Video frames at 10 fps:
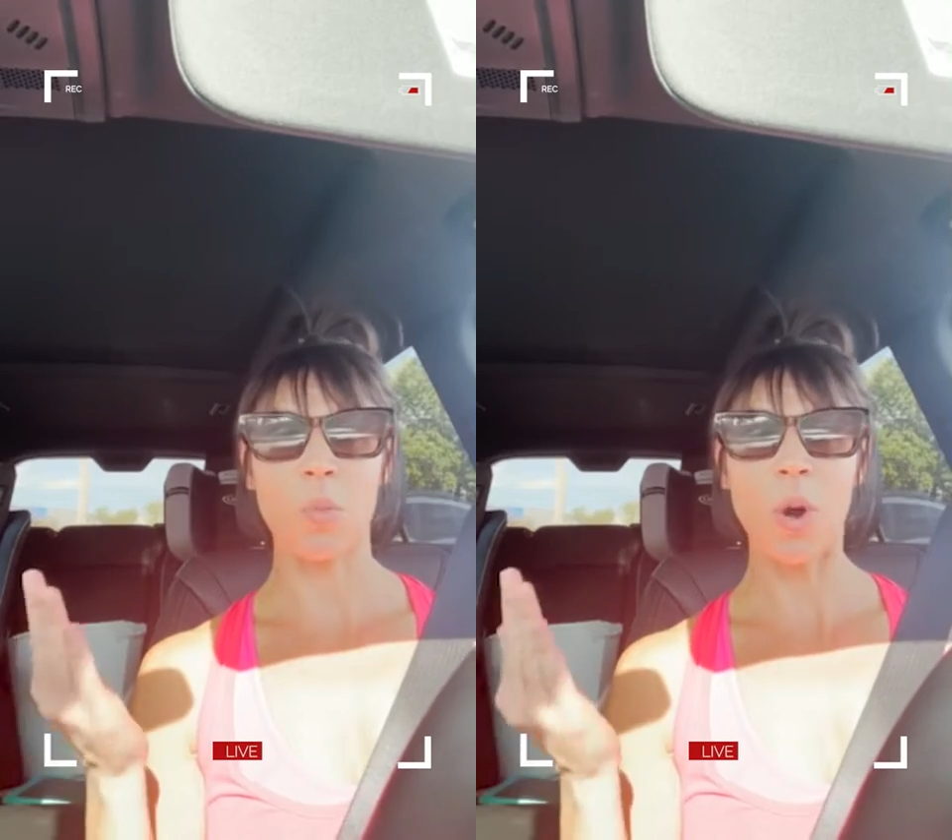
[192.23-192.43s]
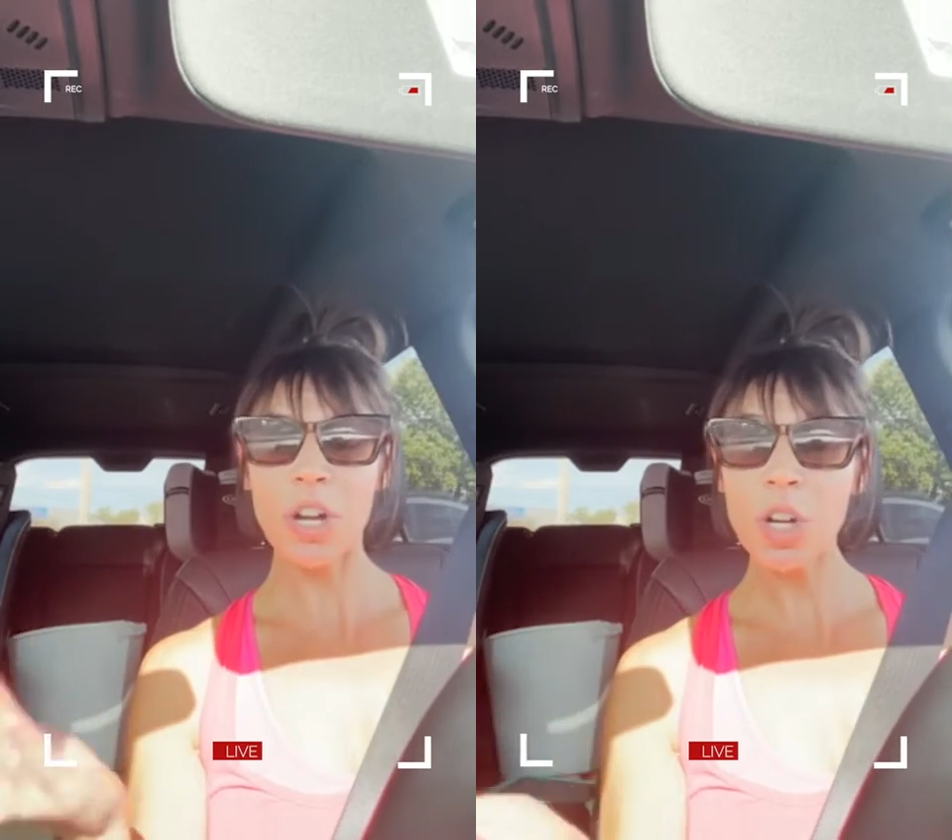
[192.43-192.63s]

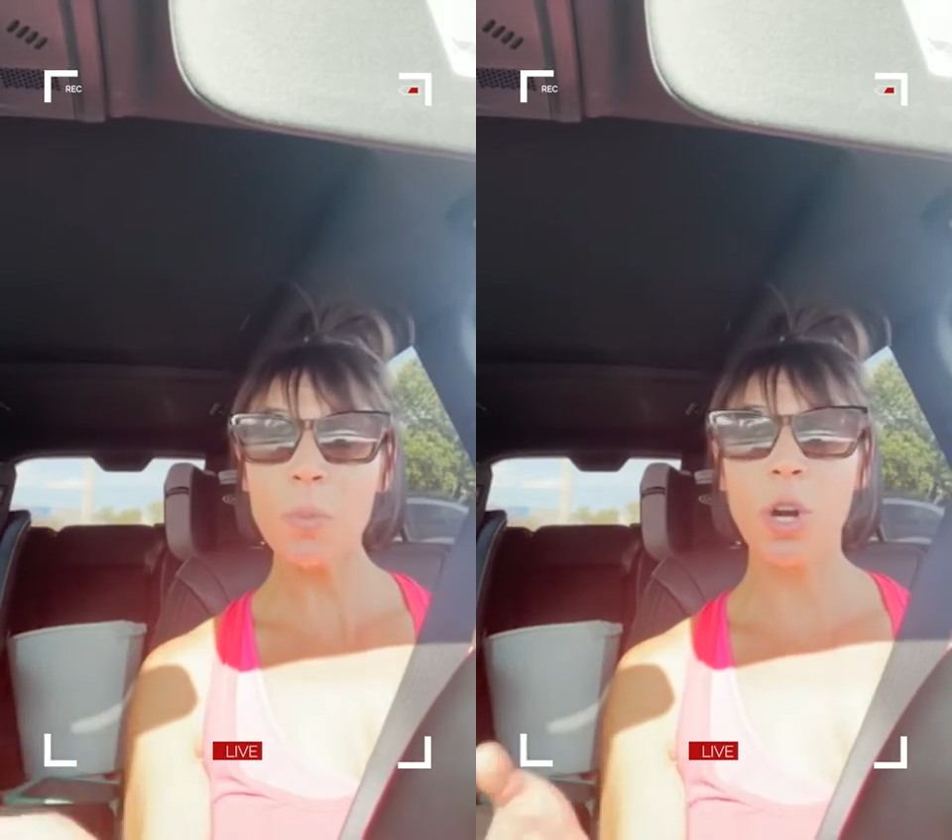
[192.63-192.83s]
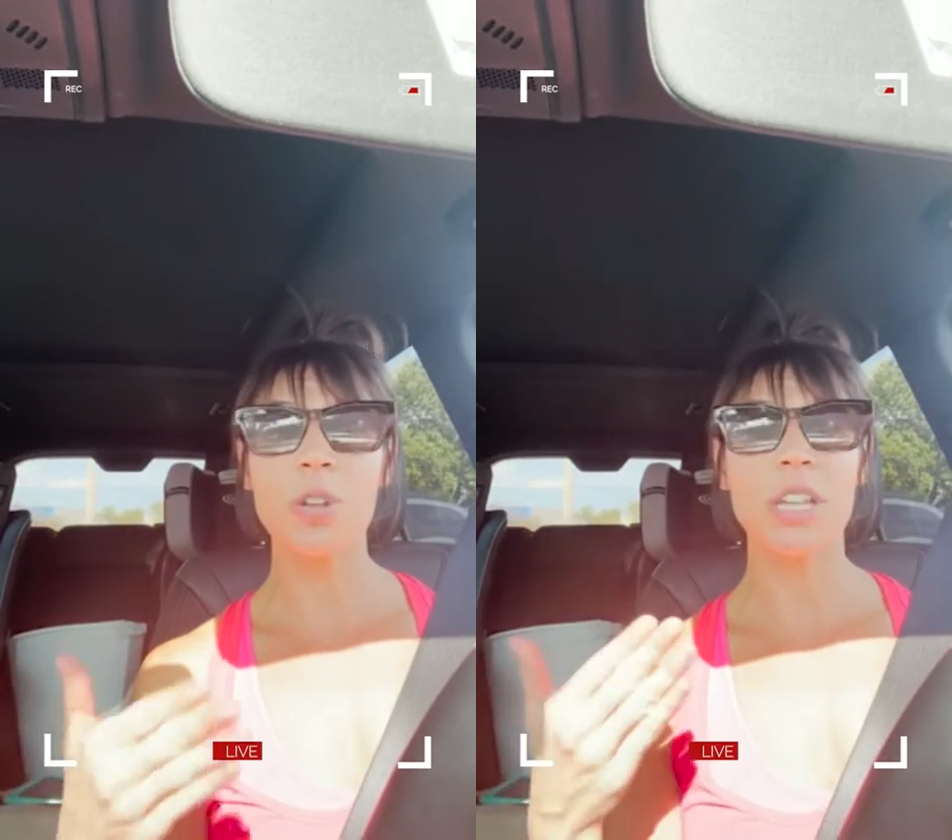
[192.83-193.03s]
What are your
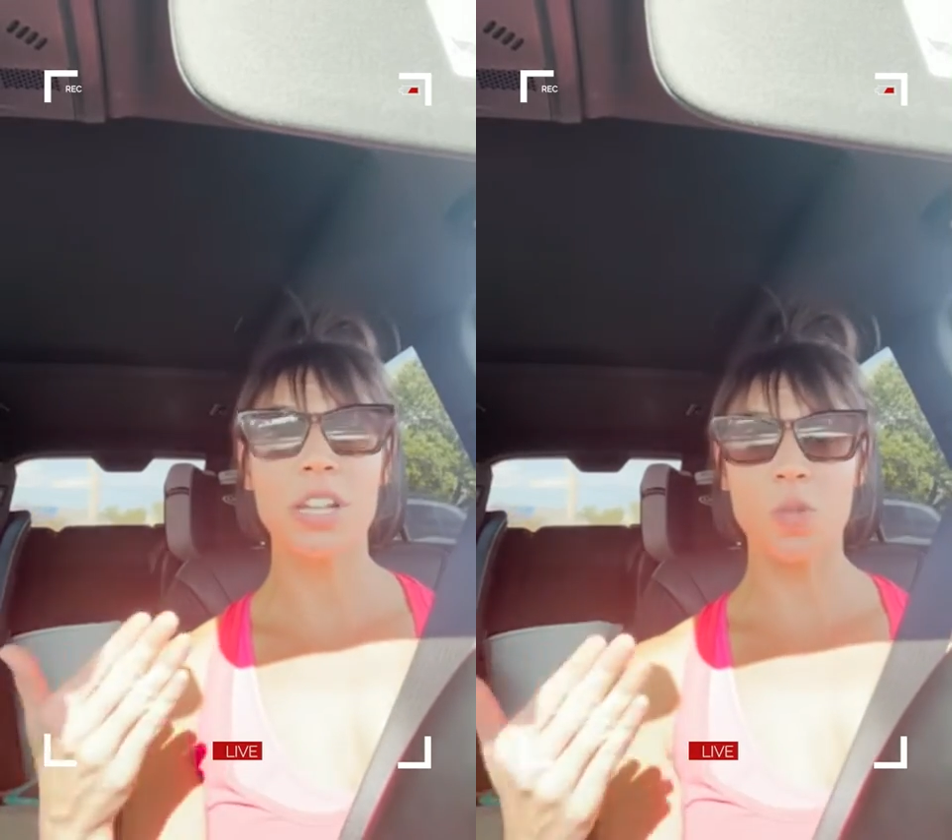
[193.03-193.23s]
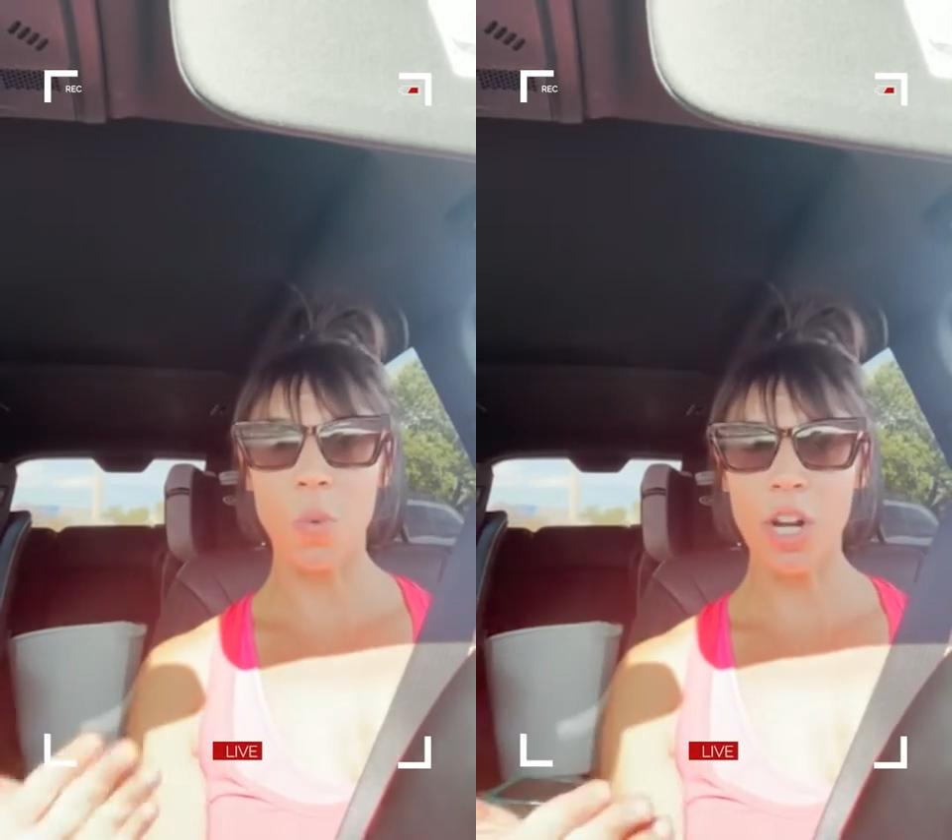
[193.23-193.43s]

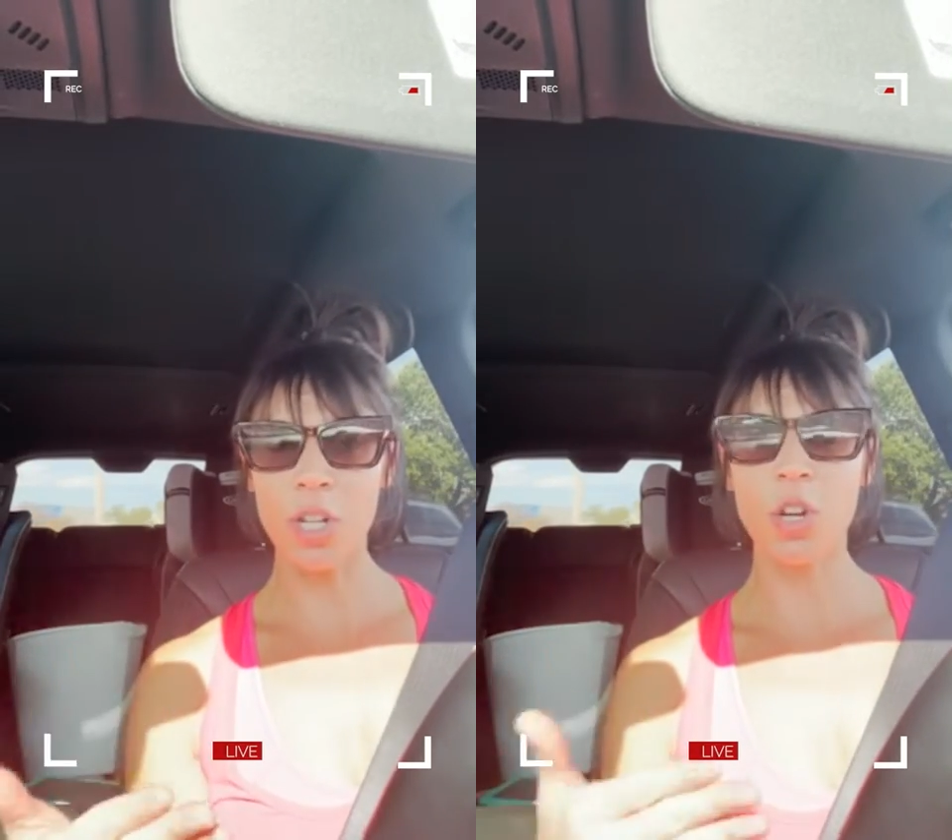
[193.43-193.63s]
proteins? What are your